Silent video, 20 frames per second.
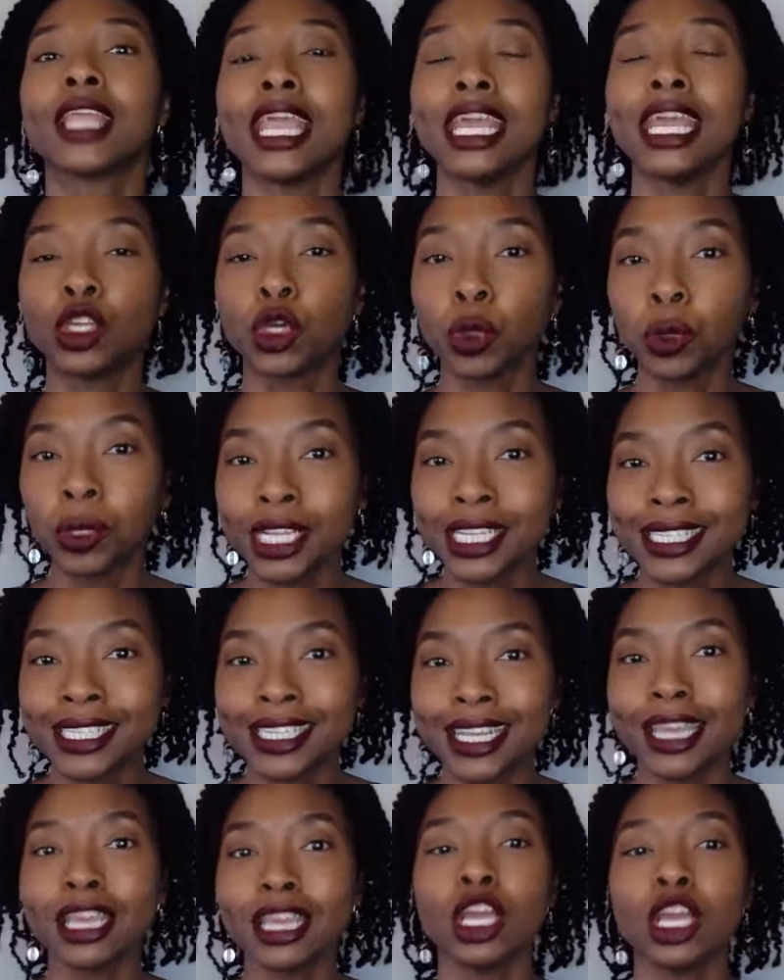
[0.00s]

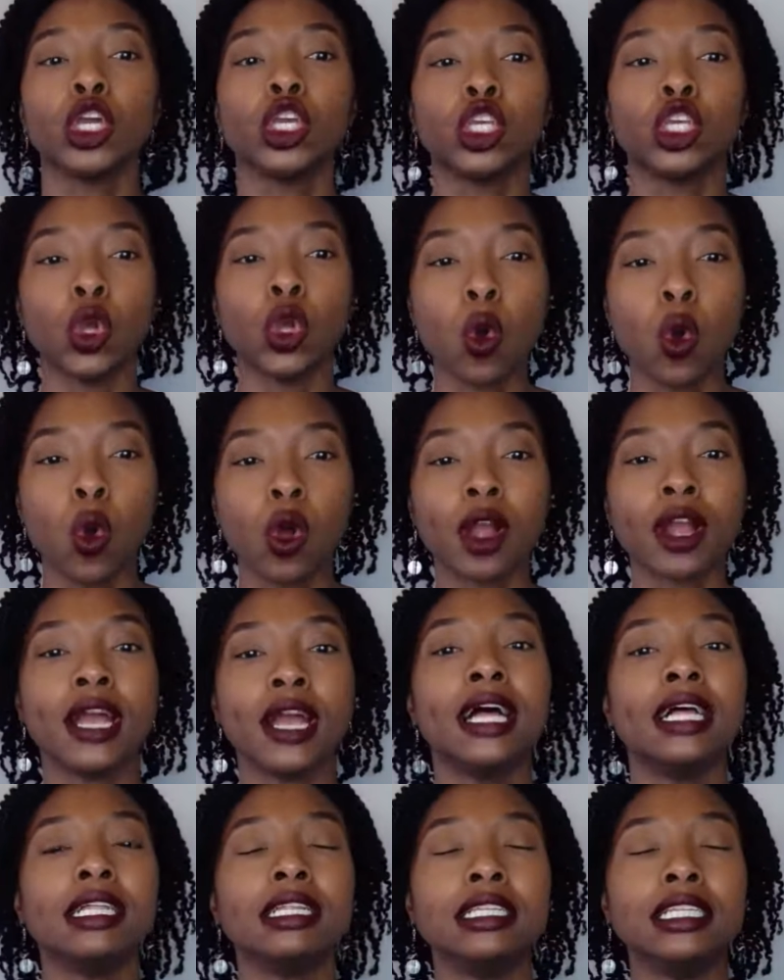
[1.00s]
Increasing
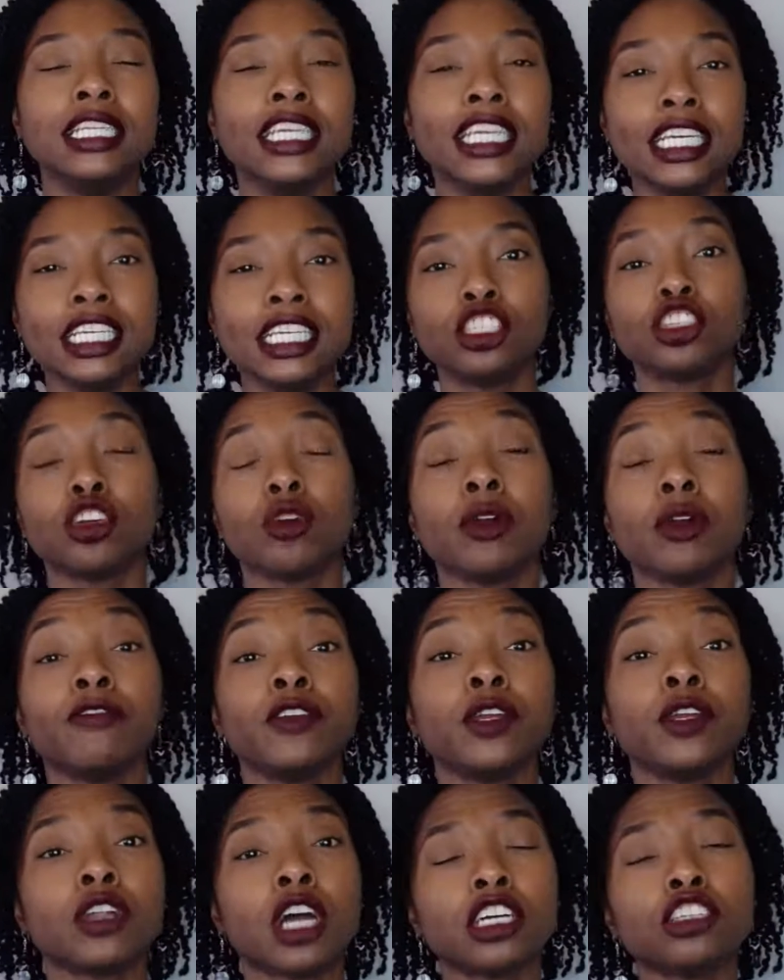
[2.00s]
your leads. So if
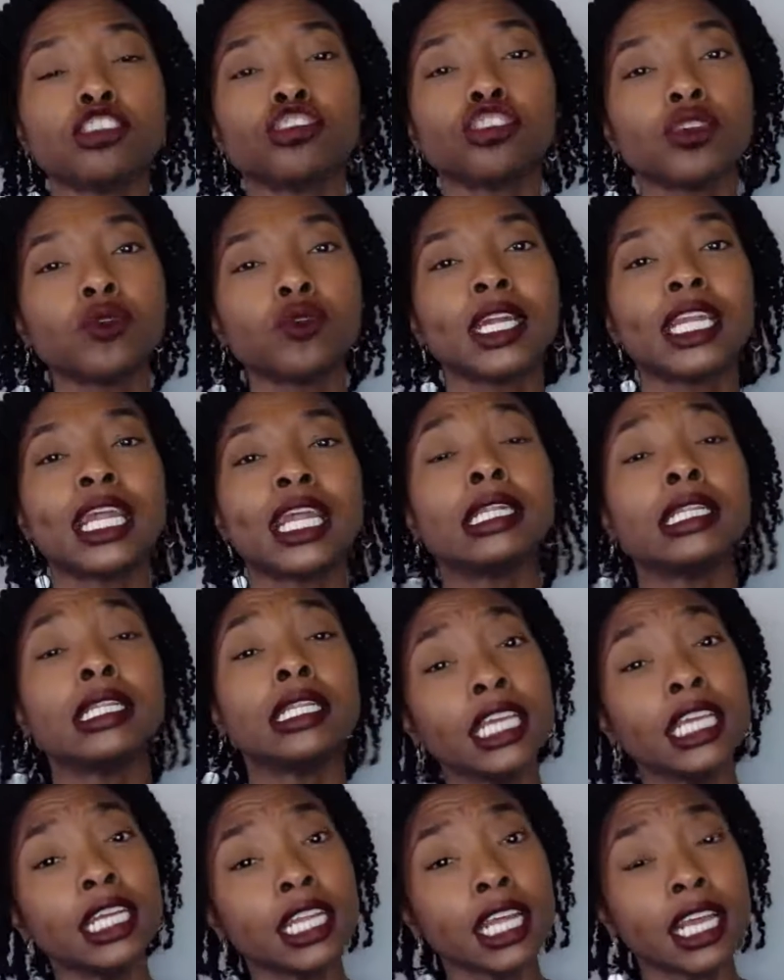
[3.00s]
you're not sure what a
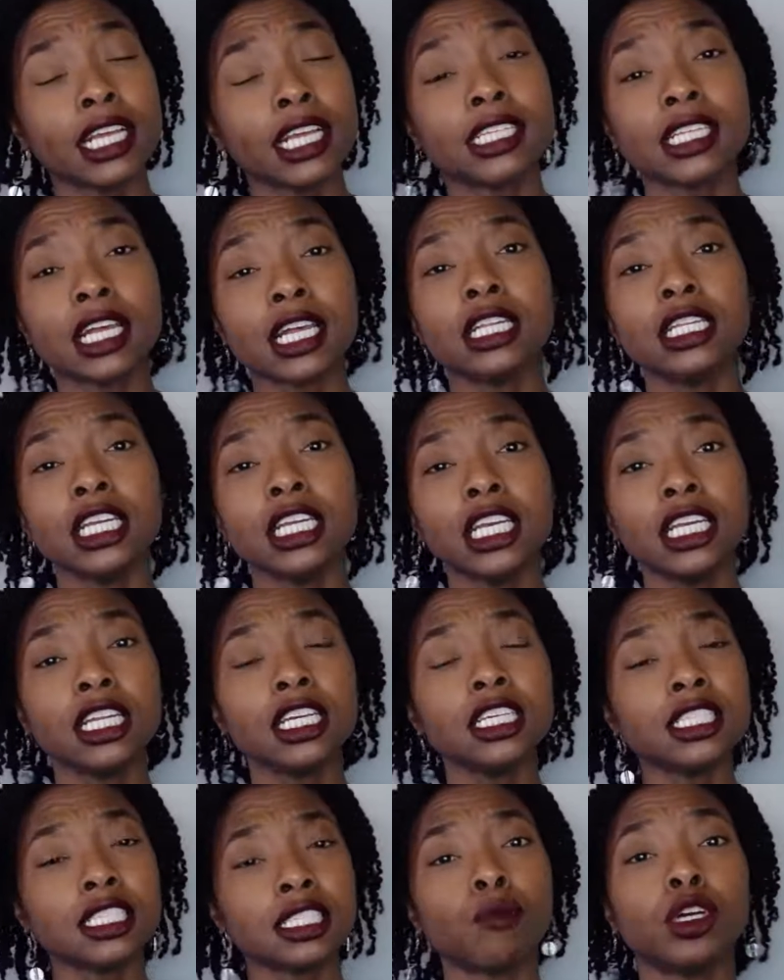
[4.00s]
lead
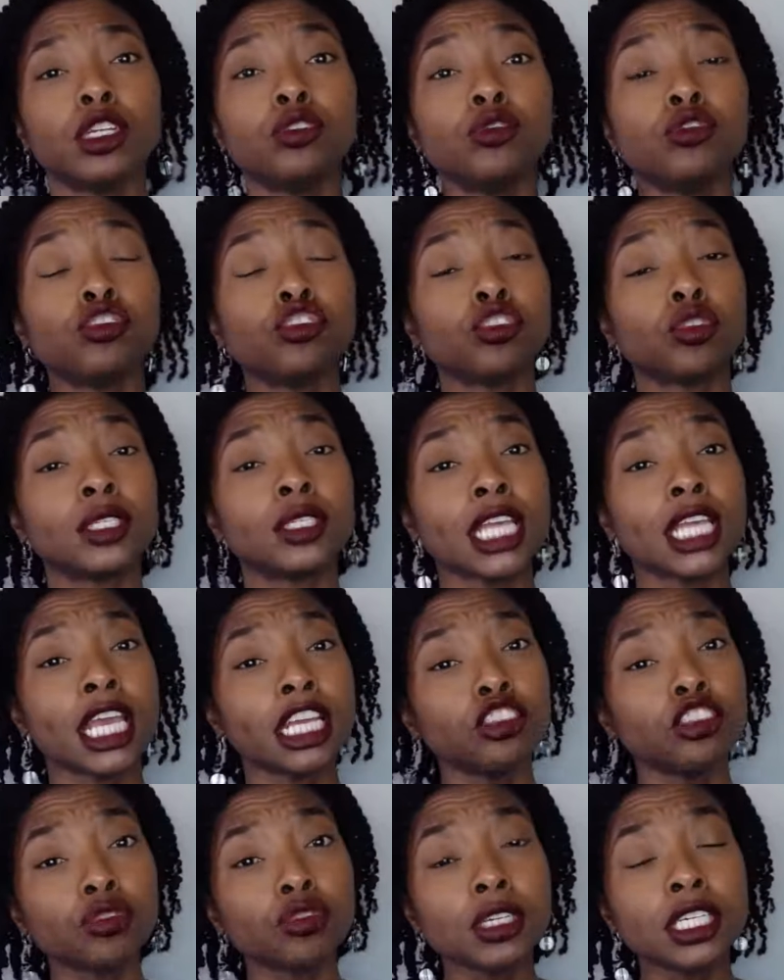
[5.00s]
is someone who shows
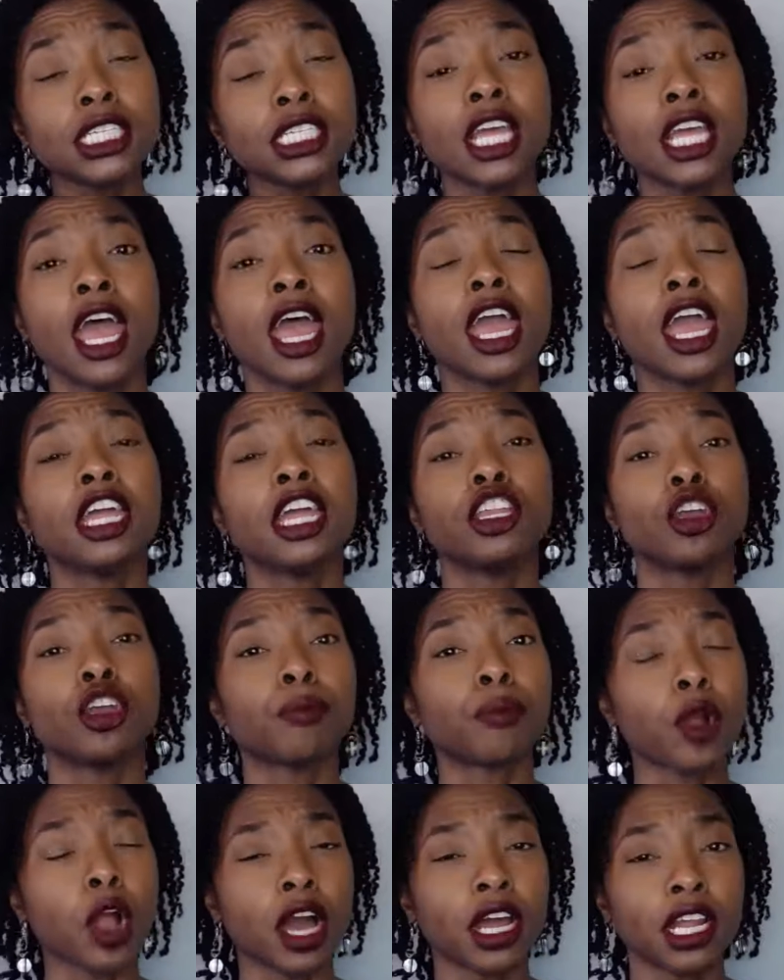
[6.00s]
interest in
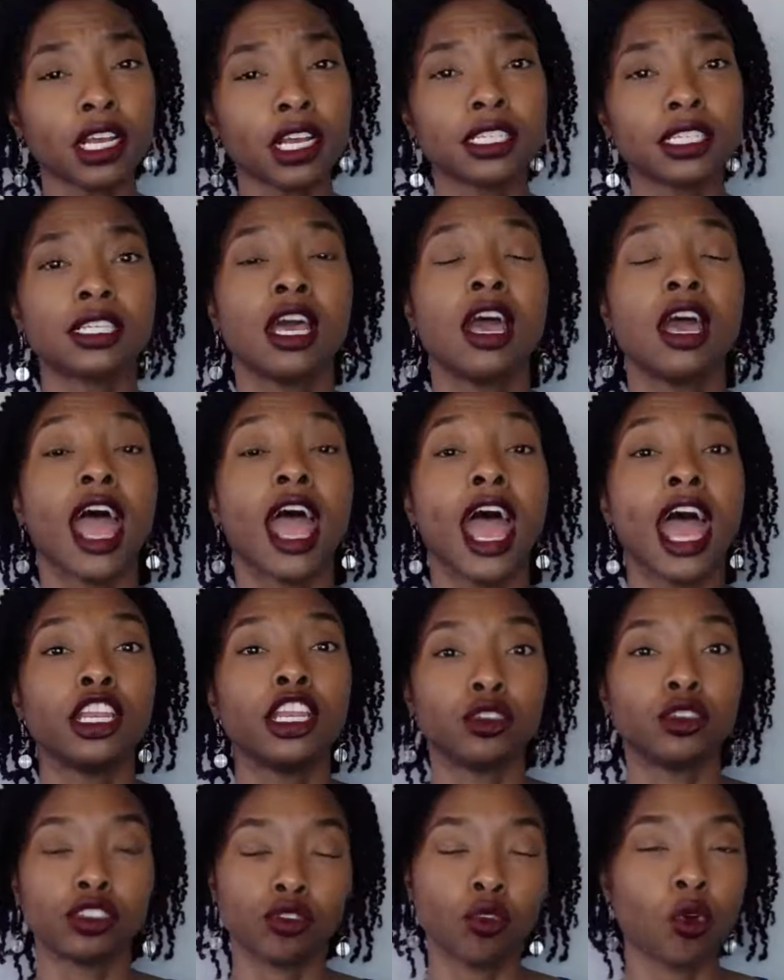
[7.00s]
your products and
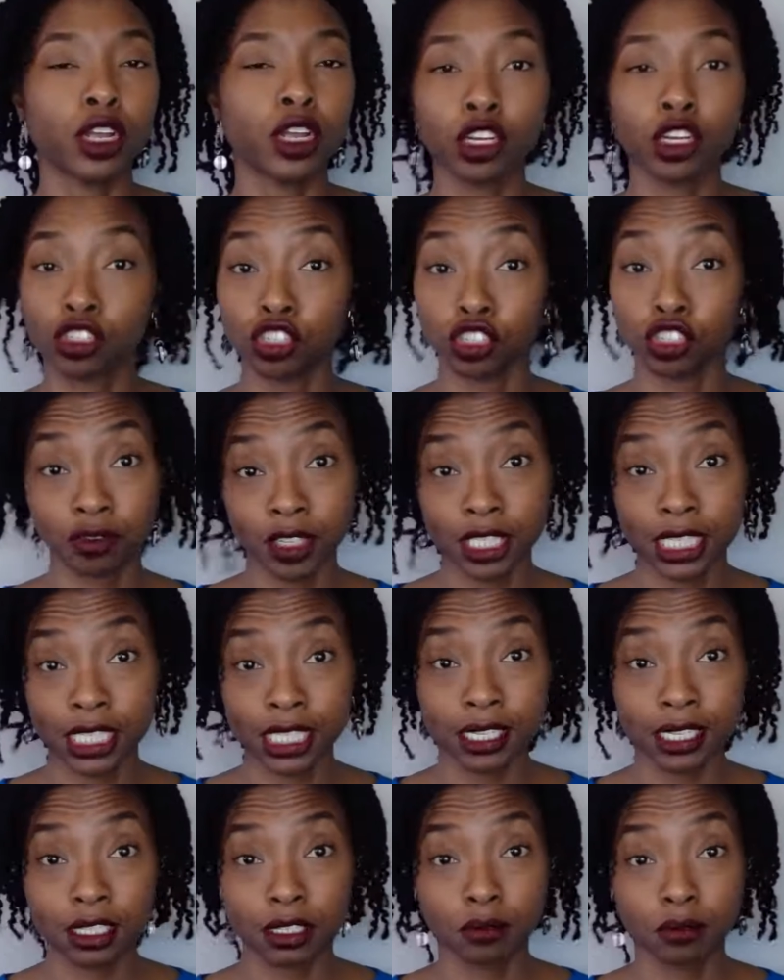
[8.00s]
your
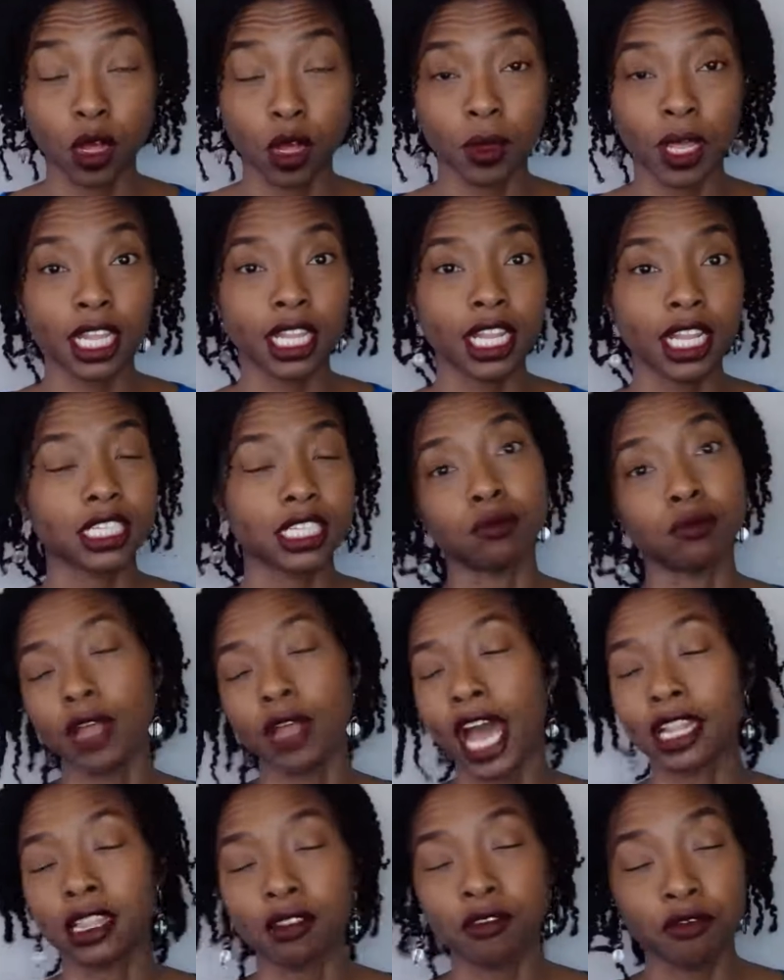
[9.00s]
services. Okay, that's
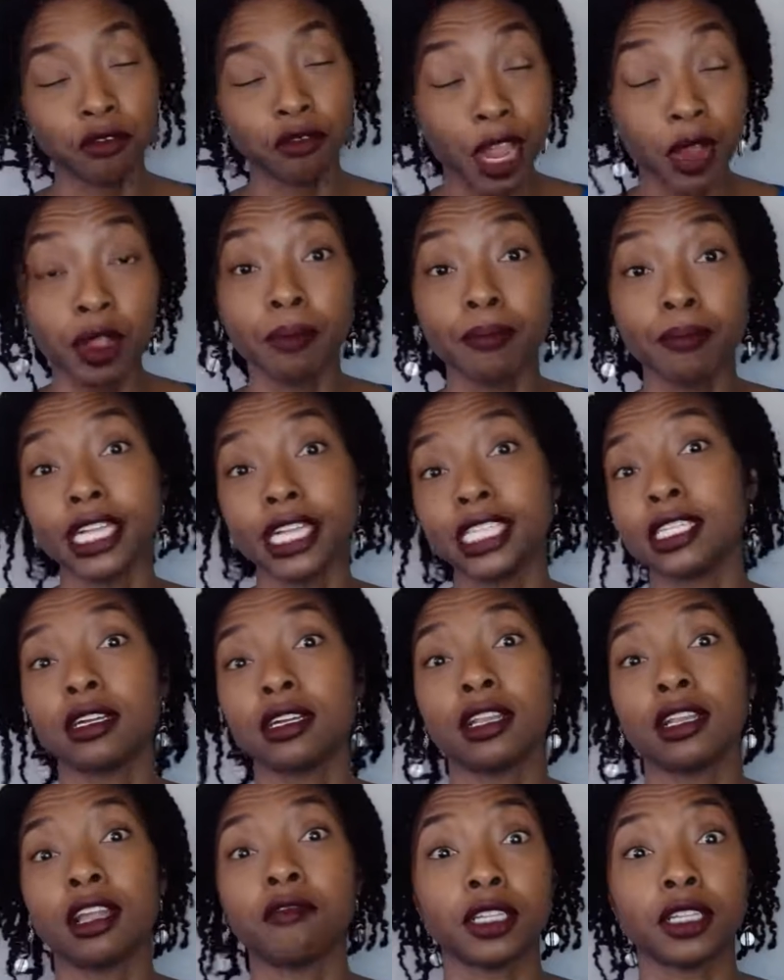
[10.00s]
at the very
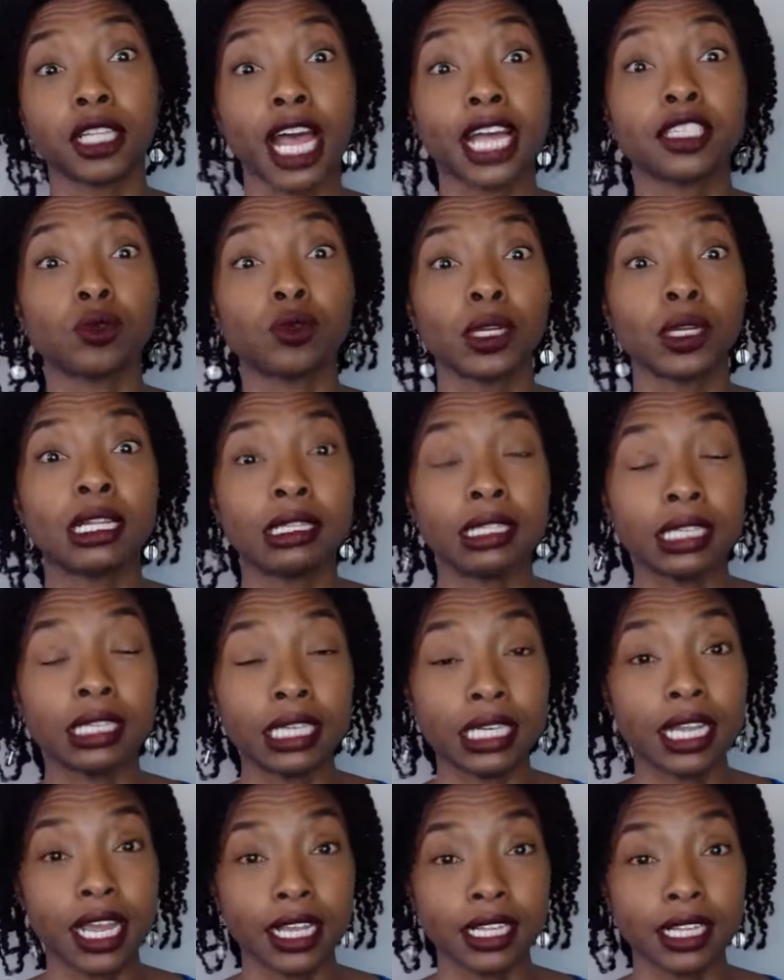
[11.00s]
basic level. That's what a
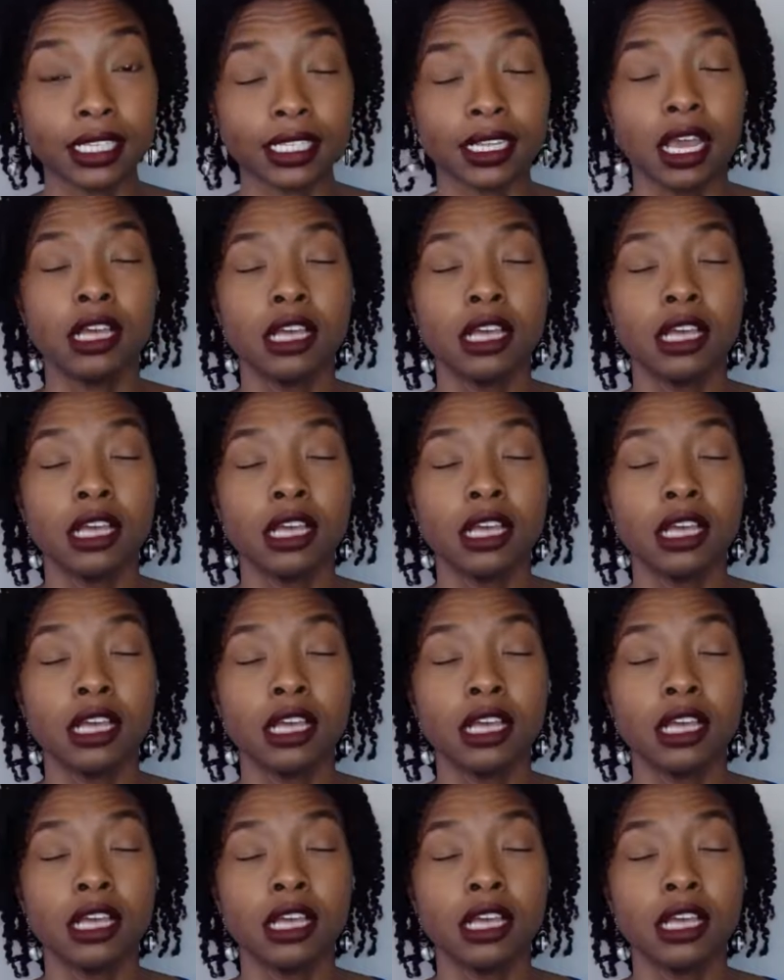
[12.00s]
lead is.